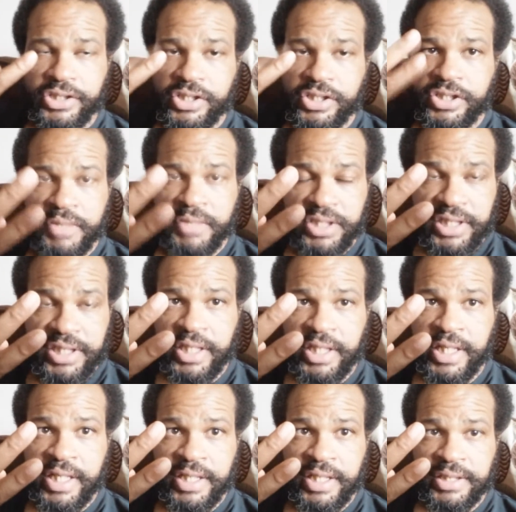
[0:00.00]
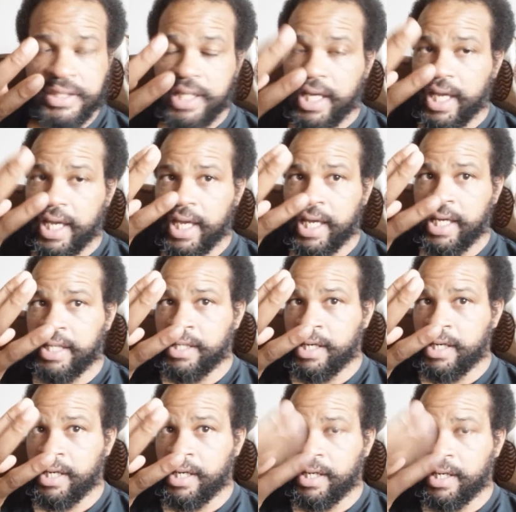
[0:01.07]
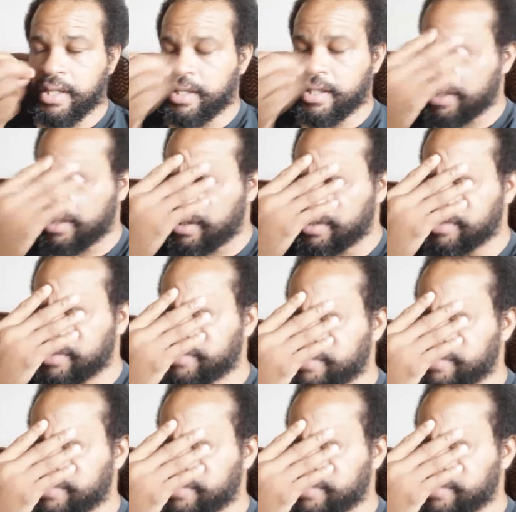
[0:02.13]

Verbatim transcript: Sergio Martinez, and uh, uh,